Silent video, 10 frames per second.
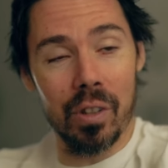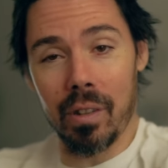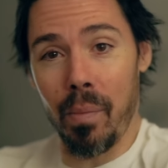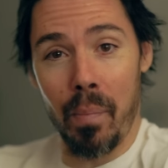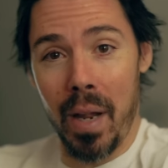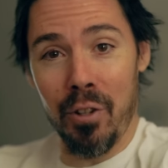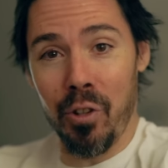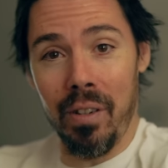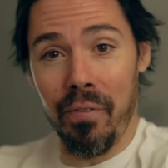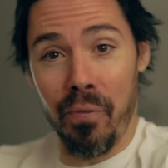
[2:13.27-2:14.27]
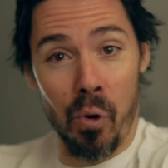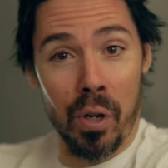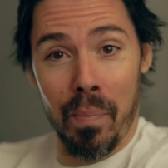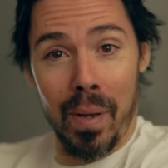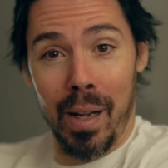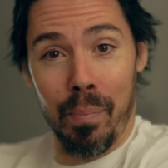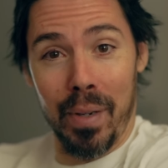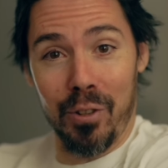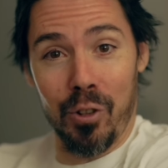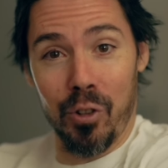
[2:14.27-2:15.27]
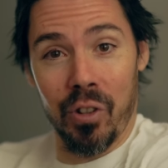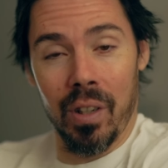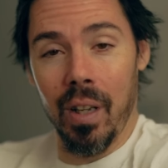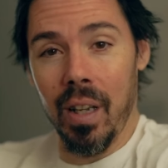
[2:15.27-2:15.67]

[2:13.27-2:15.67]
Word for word: It's amazing, 40 megapixels,